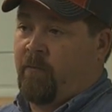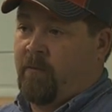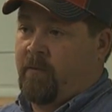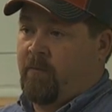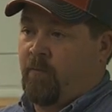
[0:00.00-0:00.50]

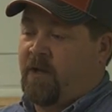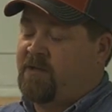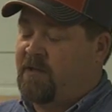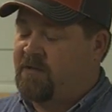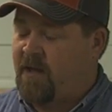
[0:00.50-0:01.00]

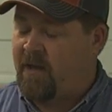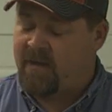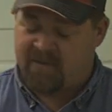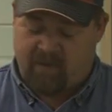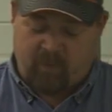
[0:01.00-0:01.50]
widgets, yeah,
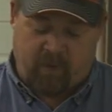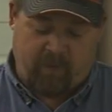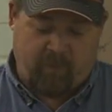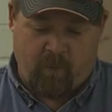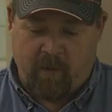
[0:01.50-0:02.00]
that's the
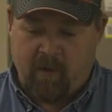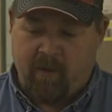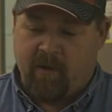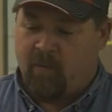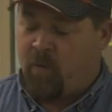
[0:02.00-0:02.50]
word for it,
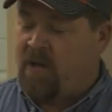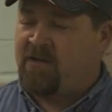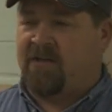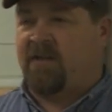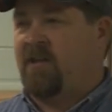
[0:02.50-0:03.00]

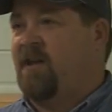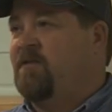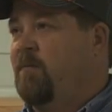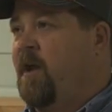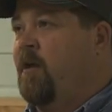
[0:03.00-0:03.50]
widgets, it
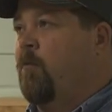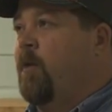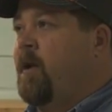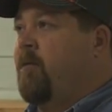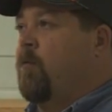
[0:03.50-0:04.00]
doesn't matter,
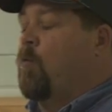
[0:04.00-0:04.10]
whatever.